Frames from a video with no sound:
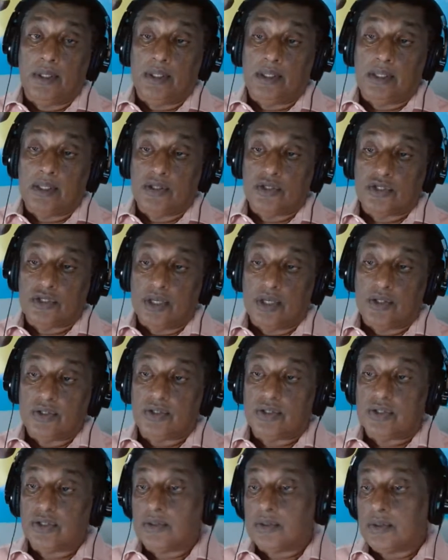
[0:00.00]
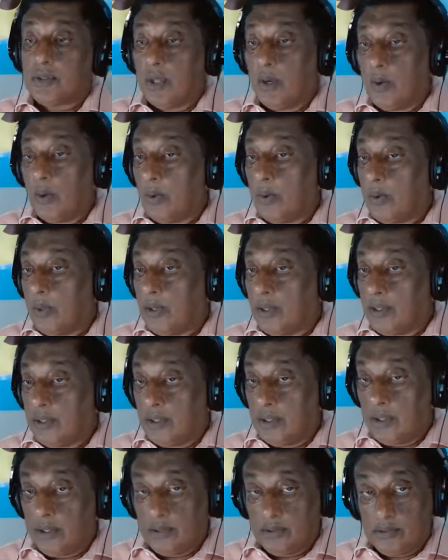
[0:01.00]
it is just
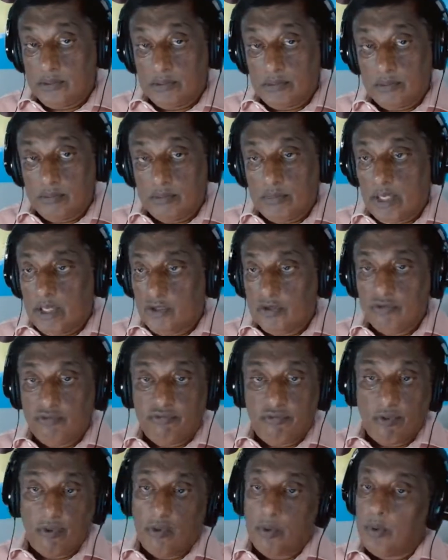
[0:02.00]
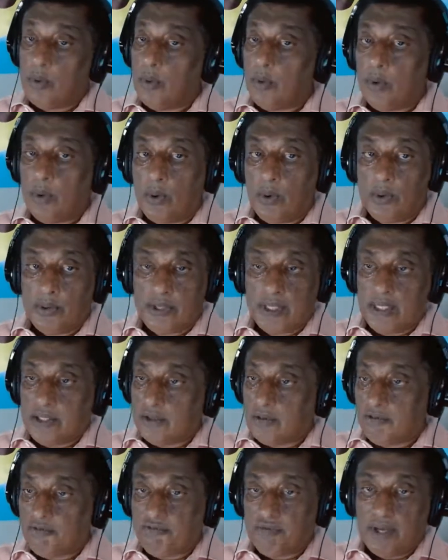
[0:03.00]
a 8 to 4 or
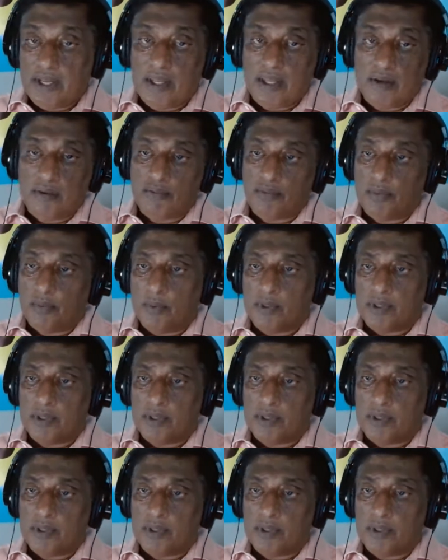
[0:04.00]
9 to 5 or